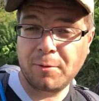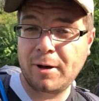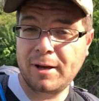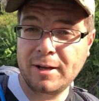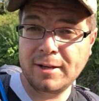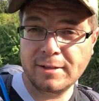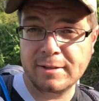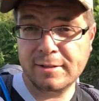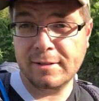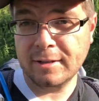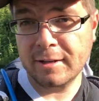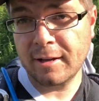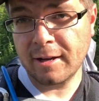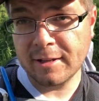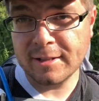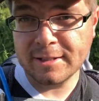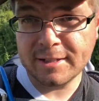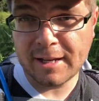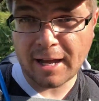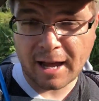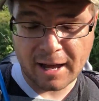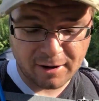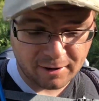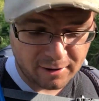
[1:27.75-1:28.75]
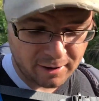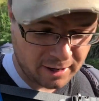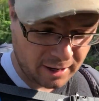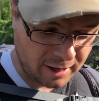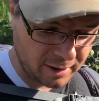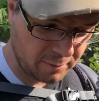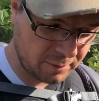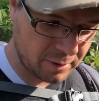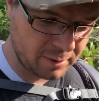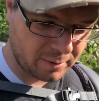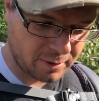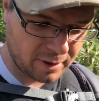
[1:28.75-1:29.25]
was on Saturday,
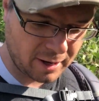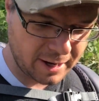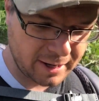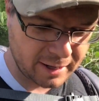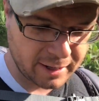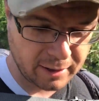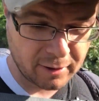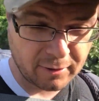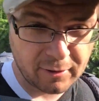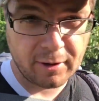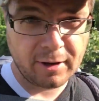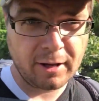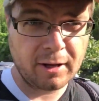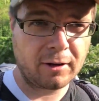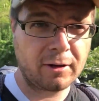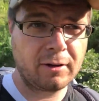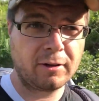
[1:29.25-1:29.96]
we were hiking Grinnell